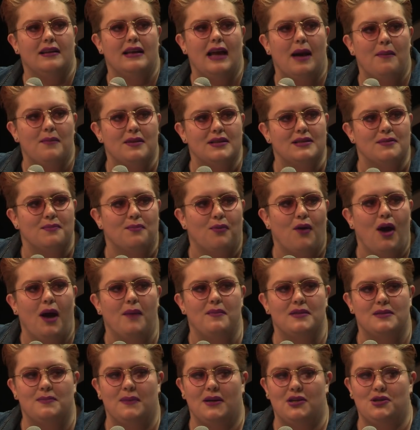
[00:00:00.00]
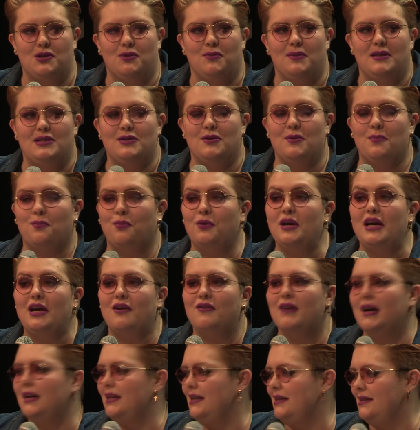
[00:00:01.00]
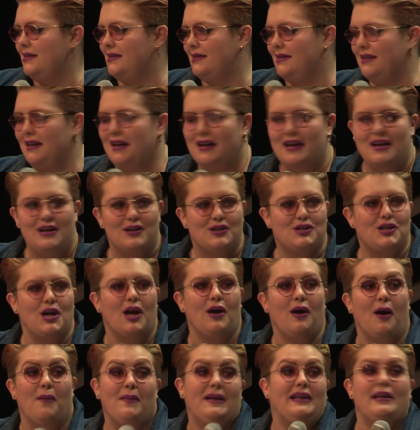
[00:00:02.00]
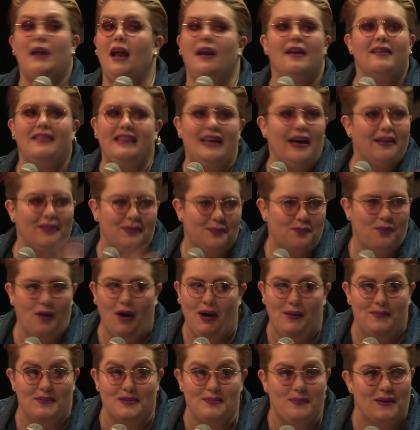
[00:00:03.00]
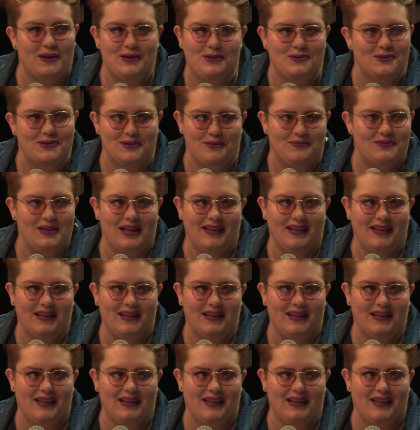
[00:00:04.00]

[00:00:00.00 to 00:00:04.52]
the Amazon Prime special we do a pre credits show I mean none of the other Prime specials have